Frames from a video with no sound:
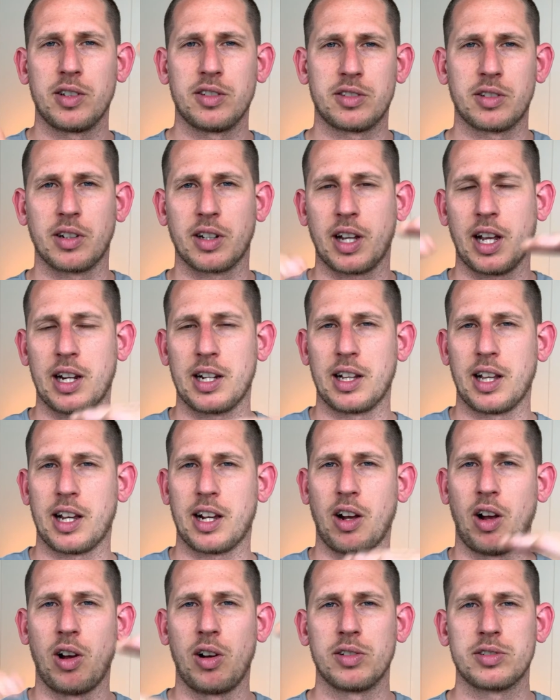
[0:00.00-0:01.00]
So it kind of like
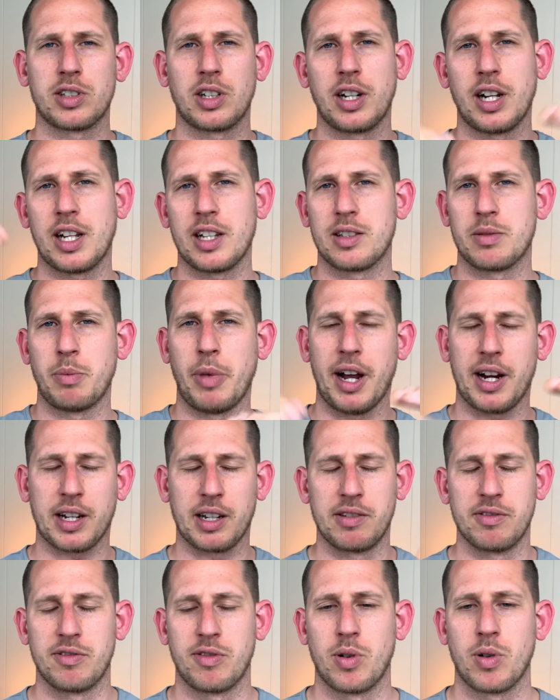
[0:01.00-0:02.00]
alternates back
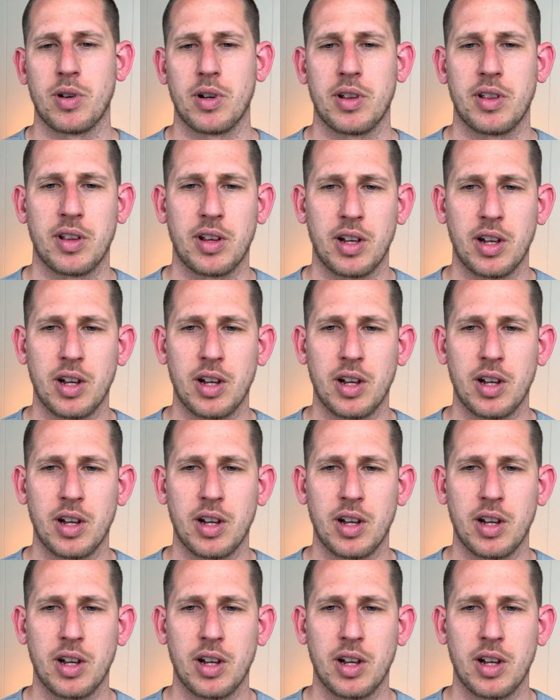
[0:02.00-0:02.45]
and forth.